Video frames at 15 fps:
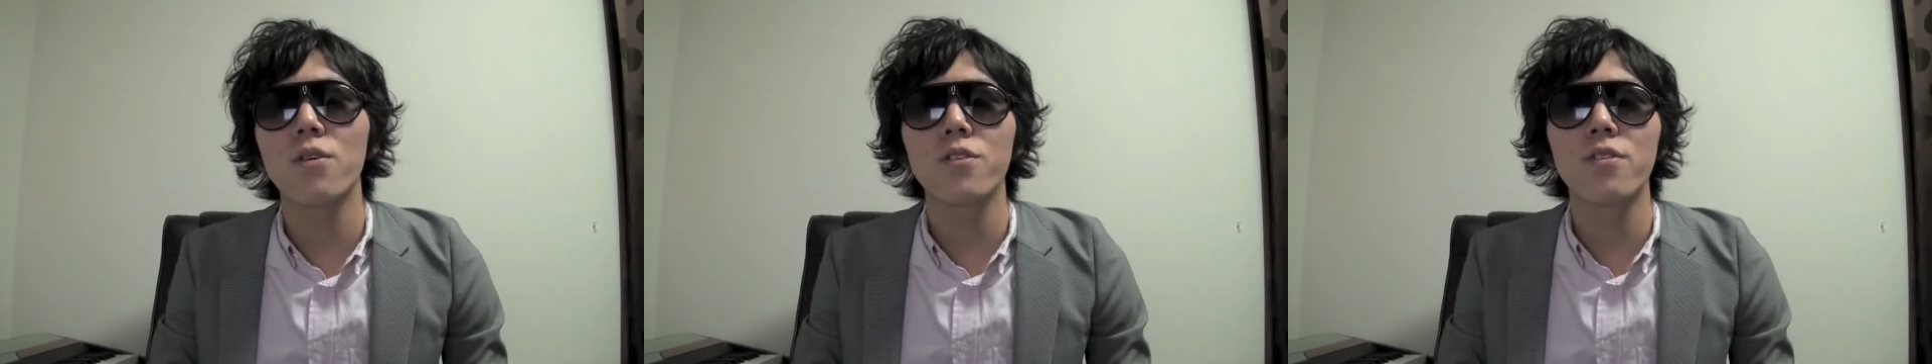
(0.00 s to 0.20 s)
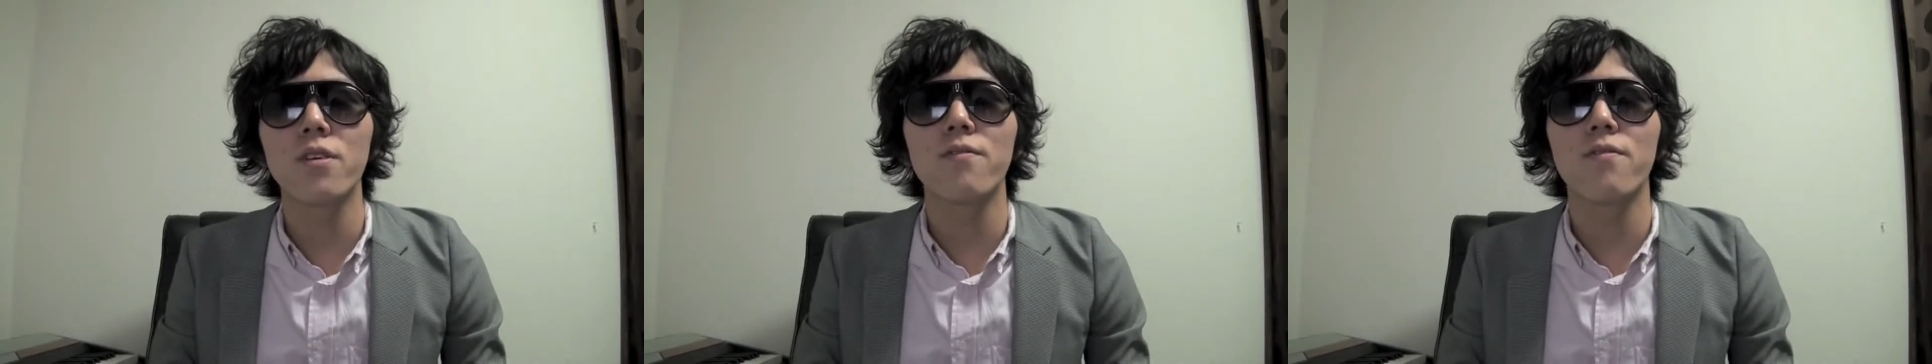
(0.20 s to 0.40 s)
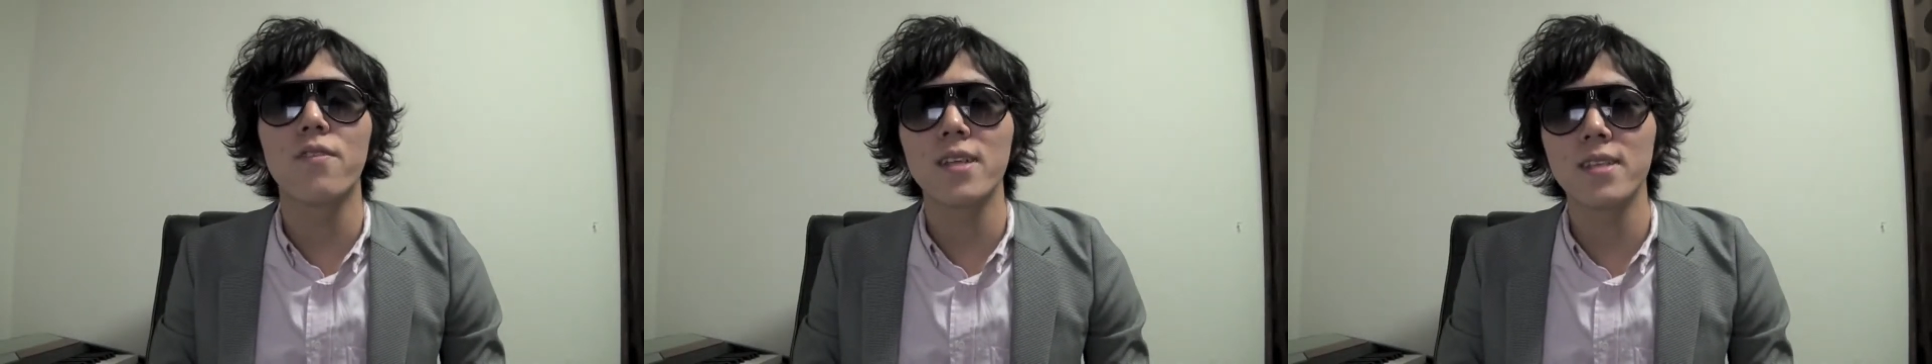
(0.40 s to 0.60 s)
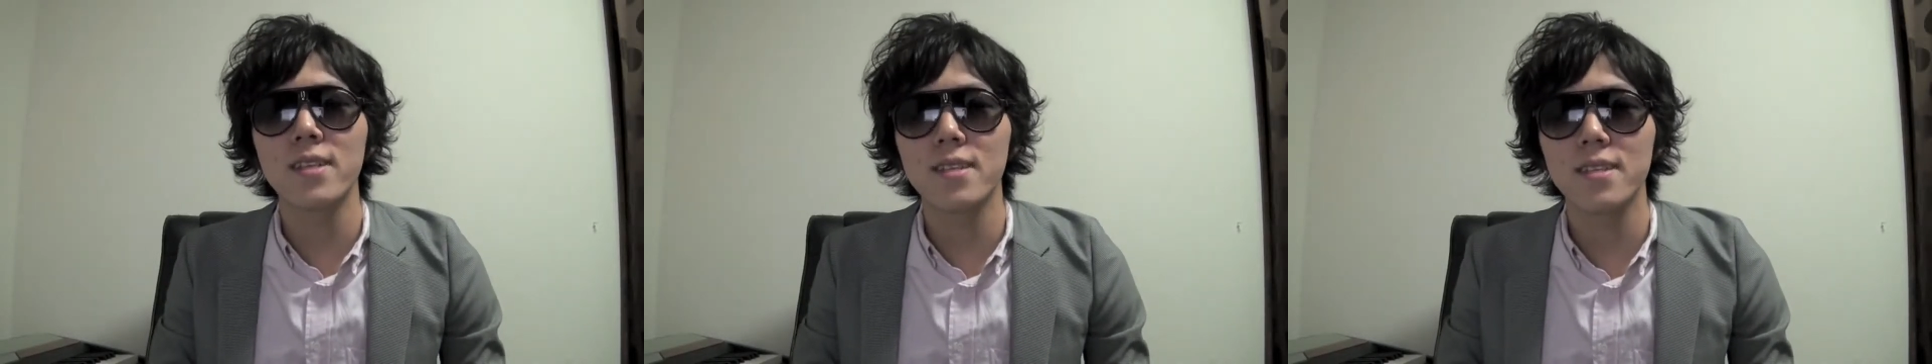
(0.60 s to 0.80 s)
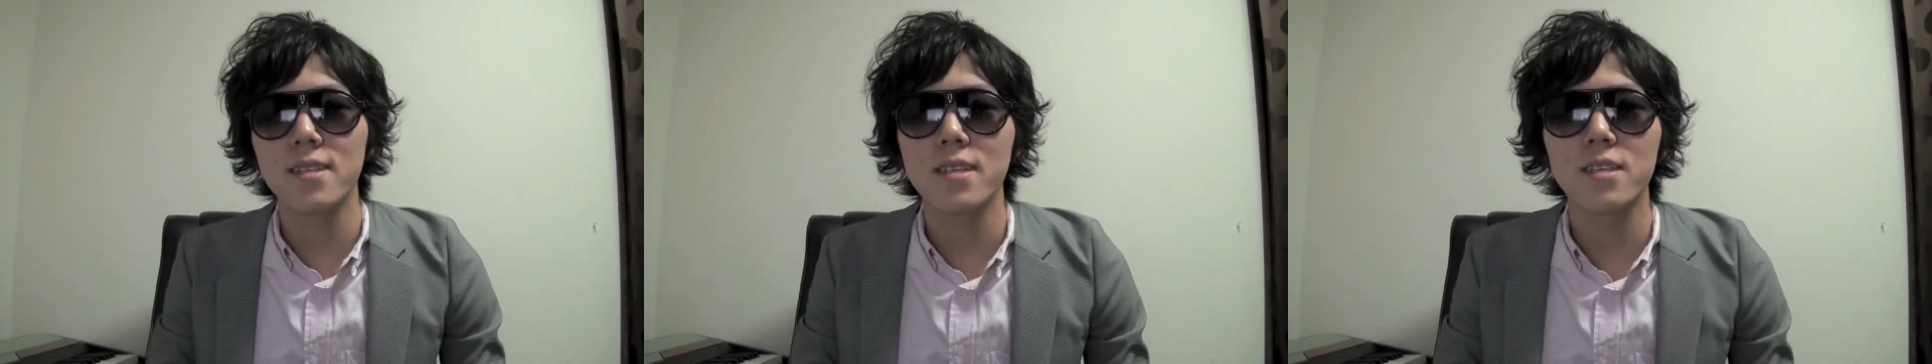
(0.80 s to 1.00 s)
your
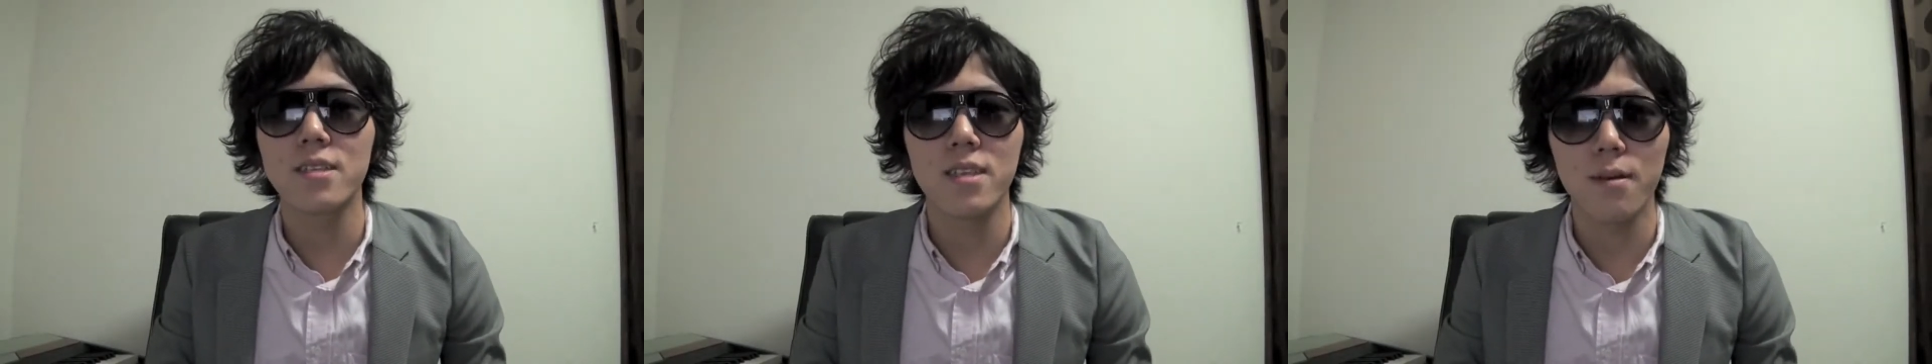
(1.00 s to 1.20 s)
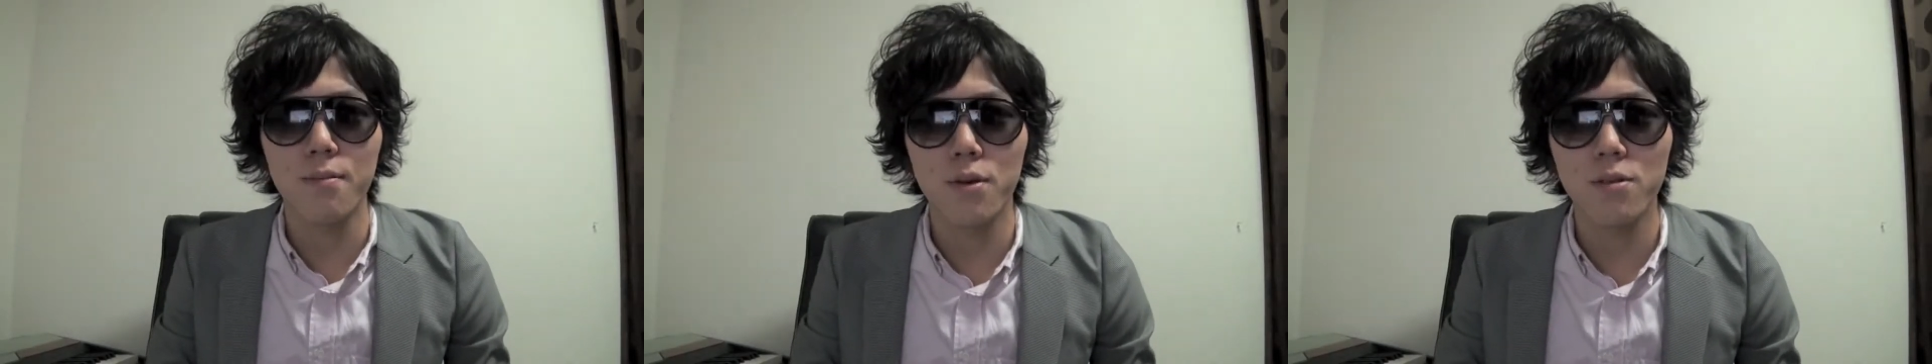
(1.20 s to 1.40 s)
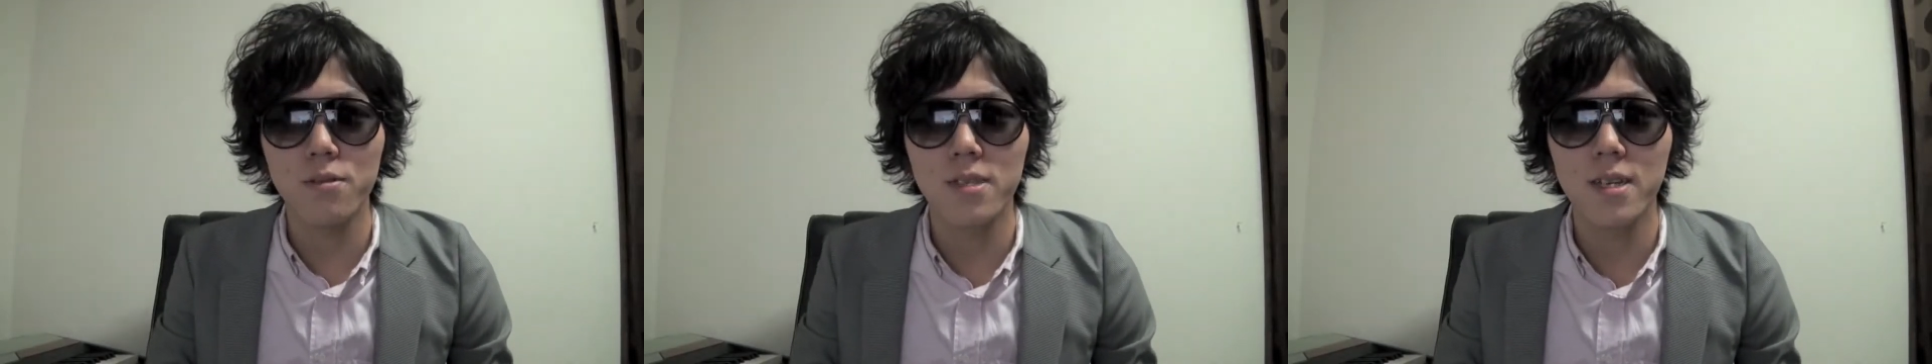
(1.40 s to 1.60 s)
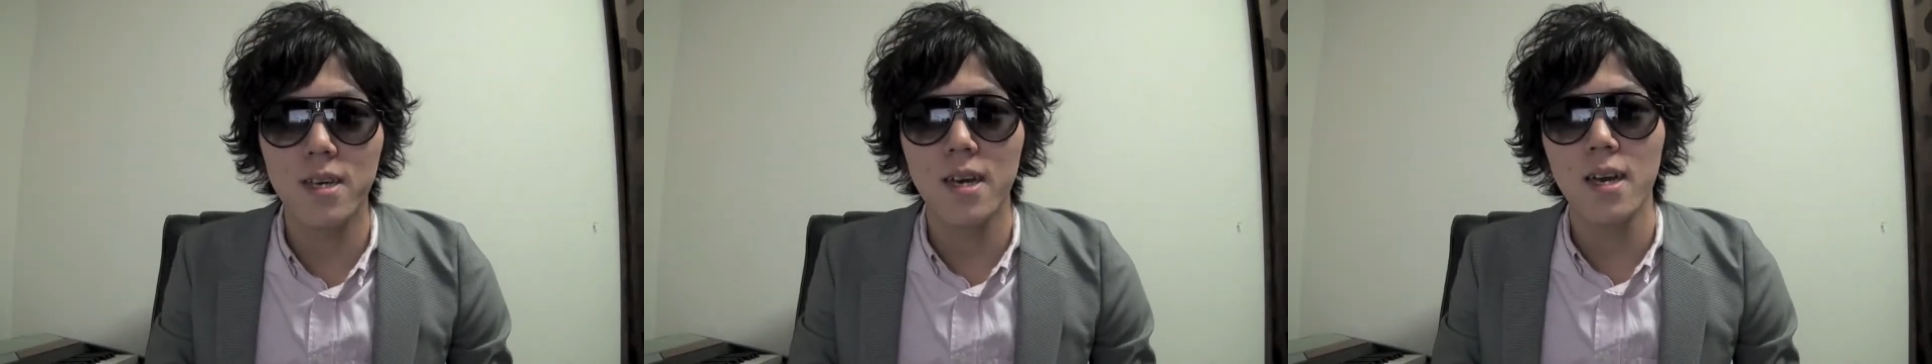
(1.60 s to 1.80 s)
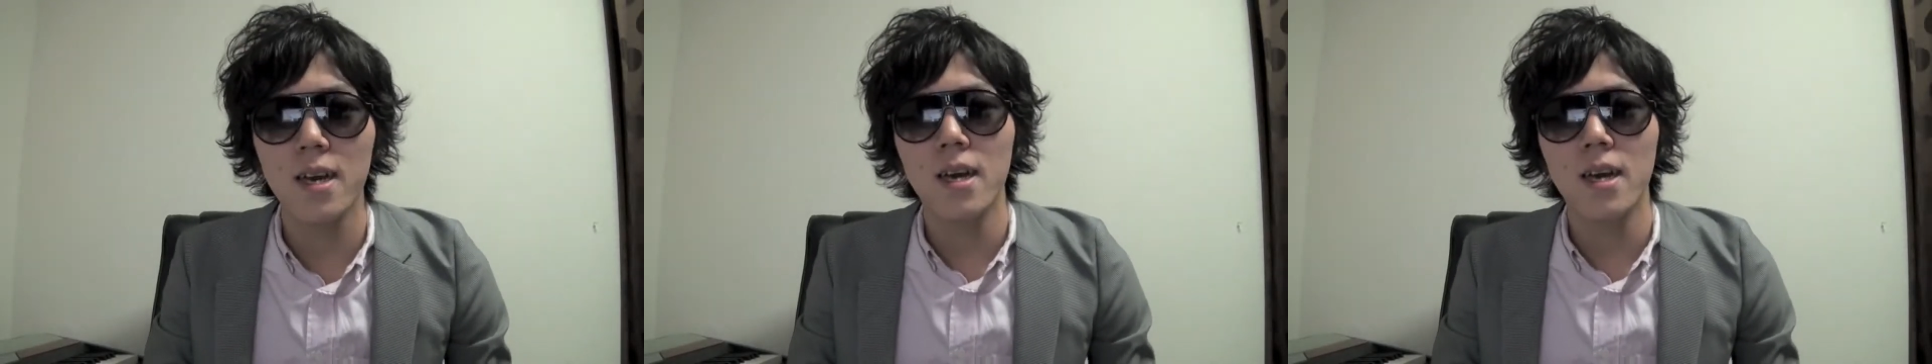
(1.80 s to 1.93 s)
fantastic support.